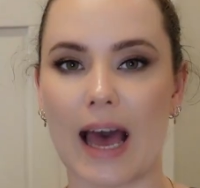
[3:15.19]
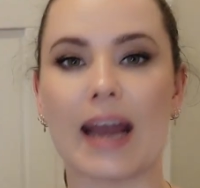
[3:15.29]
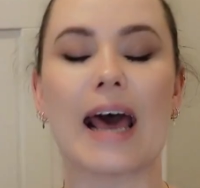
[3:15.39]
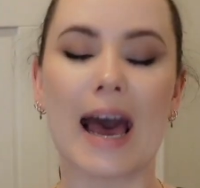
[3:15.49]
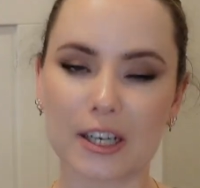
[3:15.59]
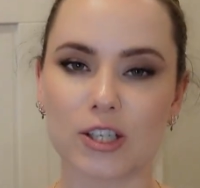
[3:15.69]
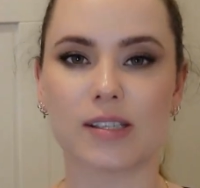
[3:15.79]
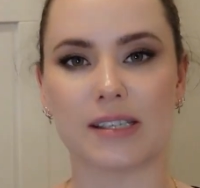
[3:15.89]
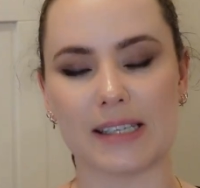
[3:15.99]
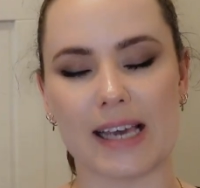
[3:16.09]
and
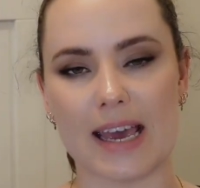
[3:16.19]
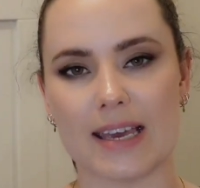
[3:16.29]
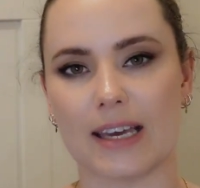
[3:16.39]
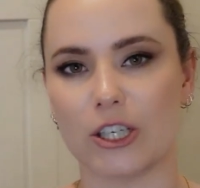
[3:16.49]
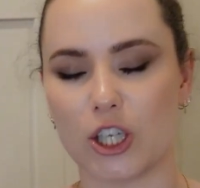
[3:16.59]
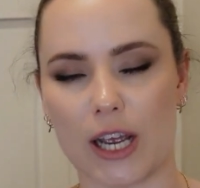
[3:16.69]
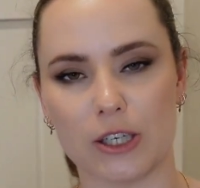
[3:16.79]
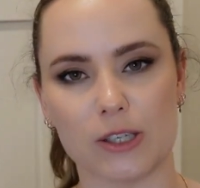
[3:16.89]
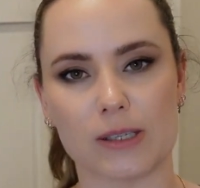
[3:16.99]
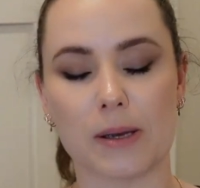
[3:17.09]
actions to take and
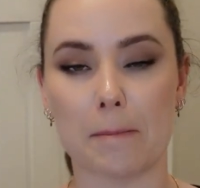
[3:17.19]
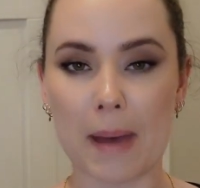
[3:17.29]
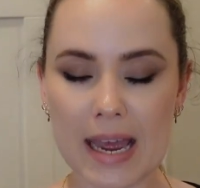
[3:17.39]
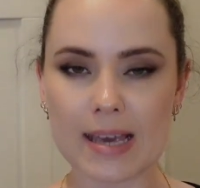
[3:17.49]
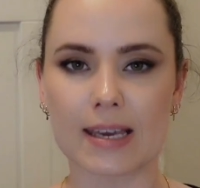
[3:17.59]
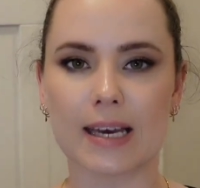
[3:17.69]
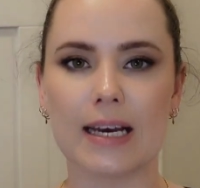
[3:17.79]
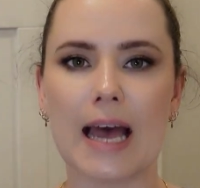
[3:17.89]
changes to make,